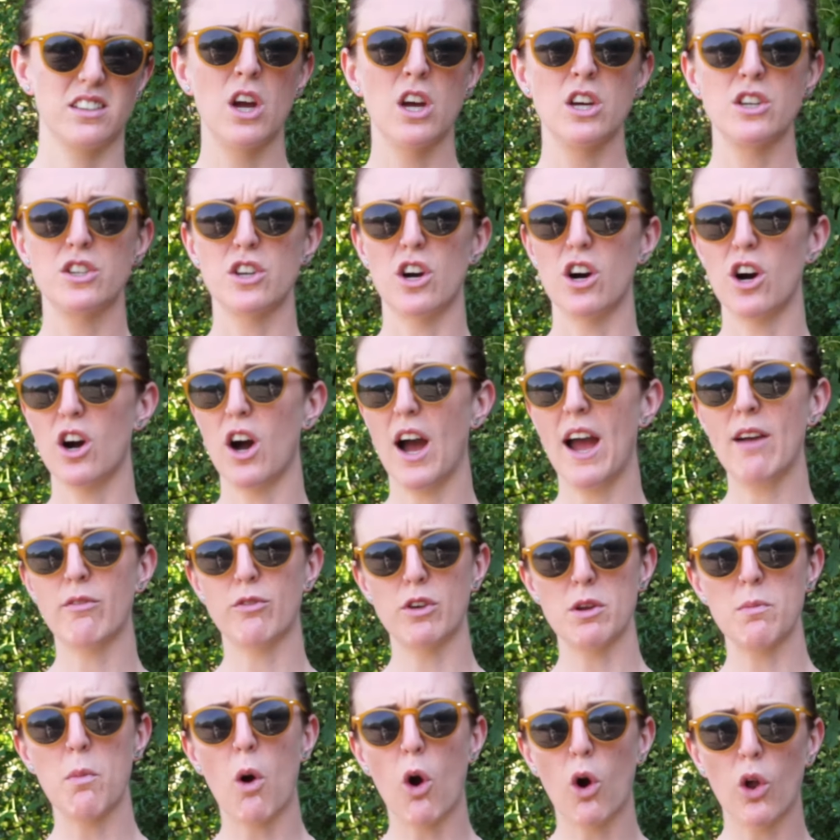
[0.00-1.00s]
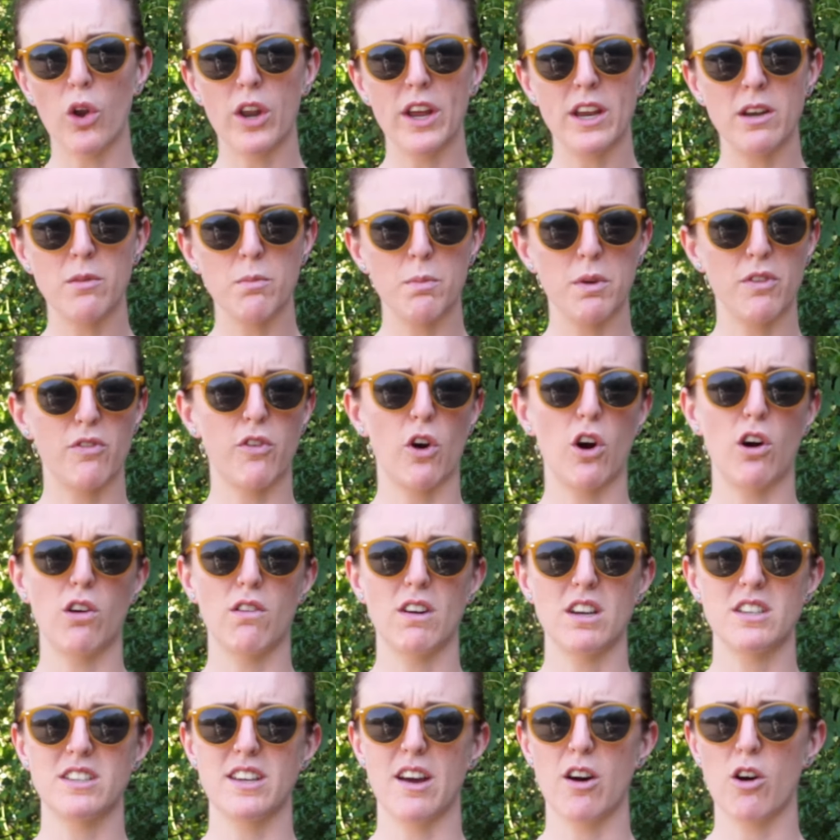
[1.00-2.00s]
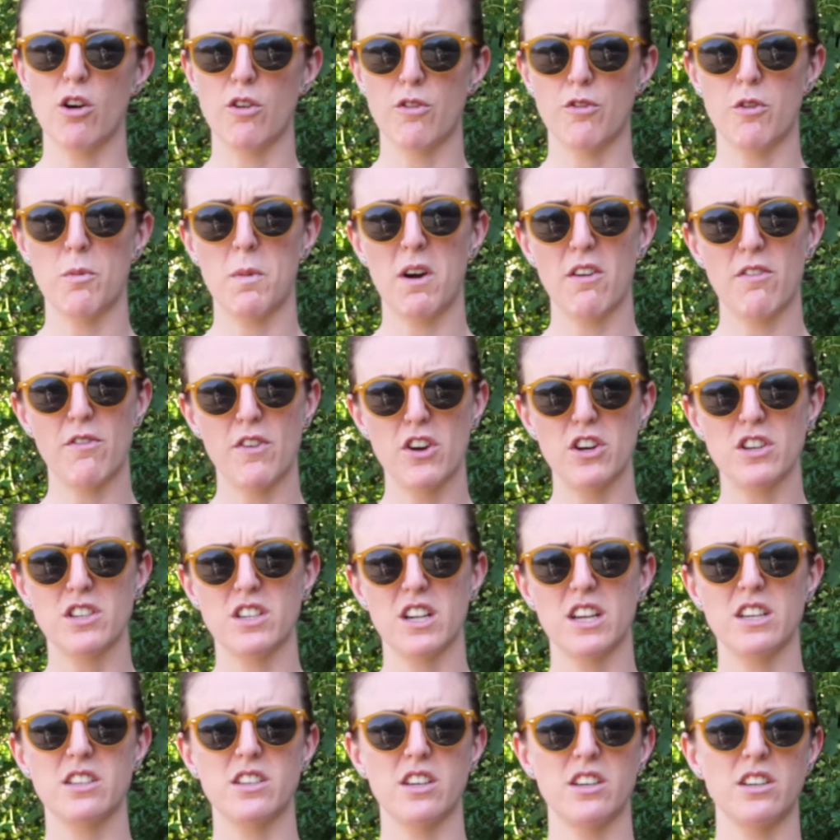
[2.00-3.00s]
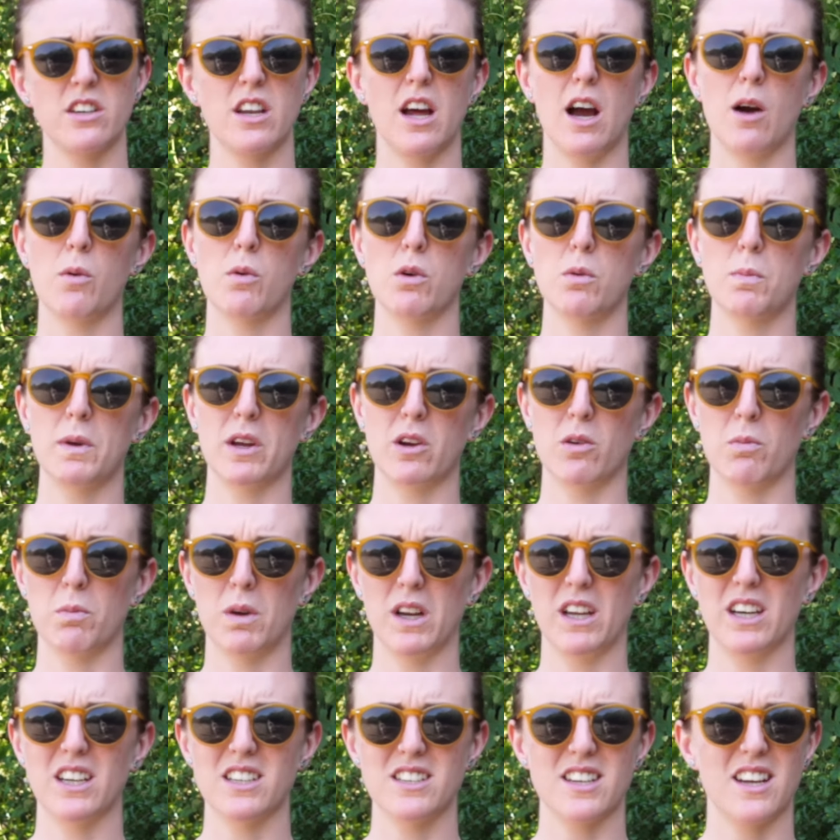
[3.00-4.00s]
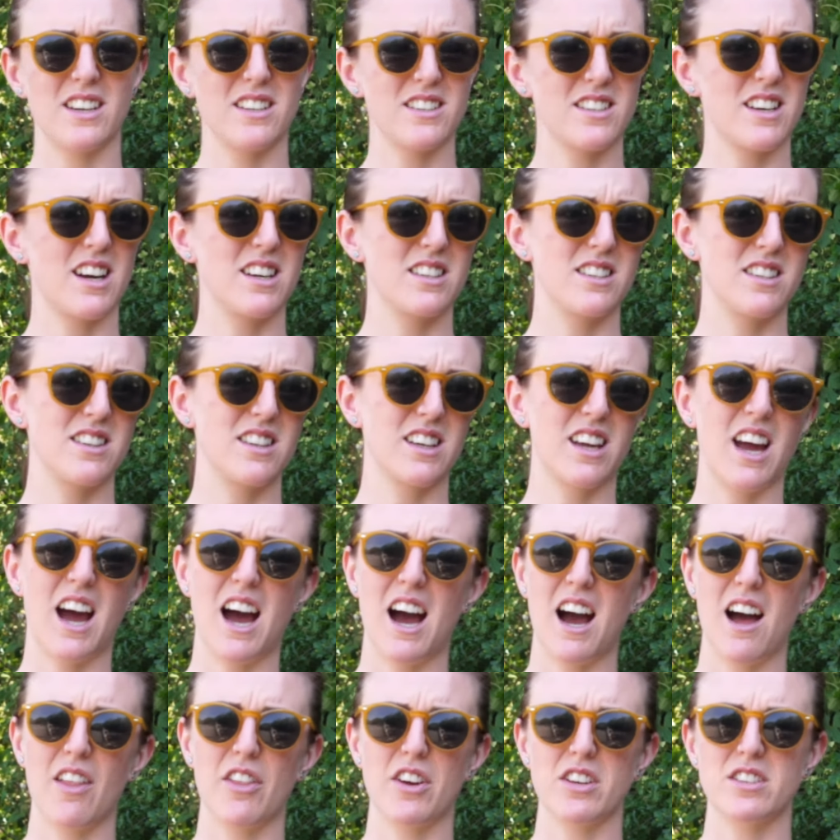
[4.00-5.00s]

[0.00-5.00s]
So every morning before I set off for my first lesson, I will be completely sanitising the car.